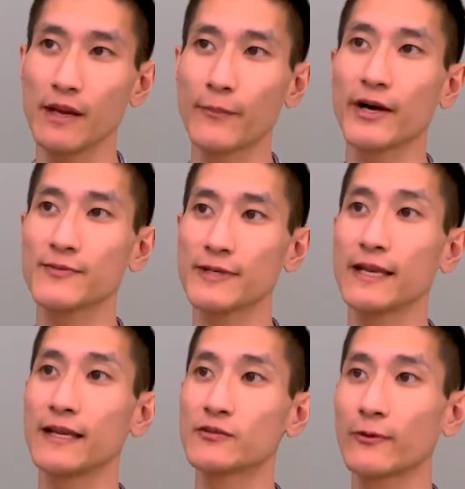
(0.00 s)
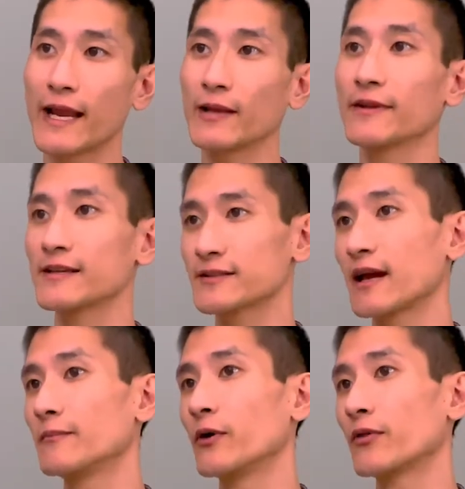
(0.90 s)
participant is randomly
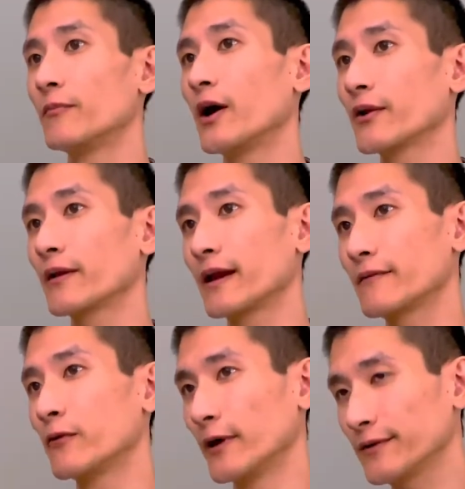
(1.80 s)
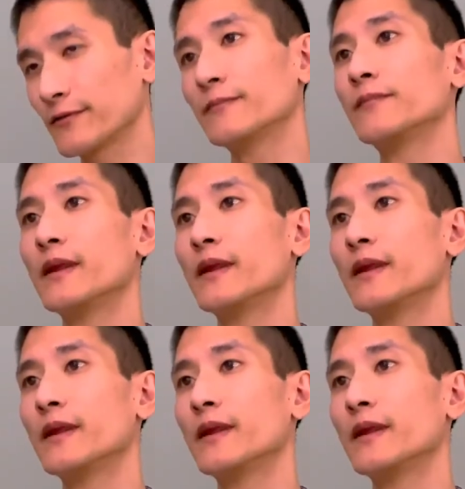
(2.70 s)
assigned both model and voice.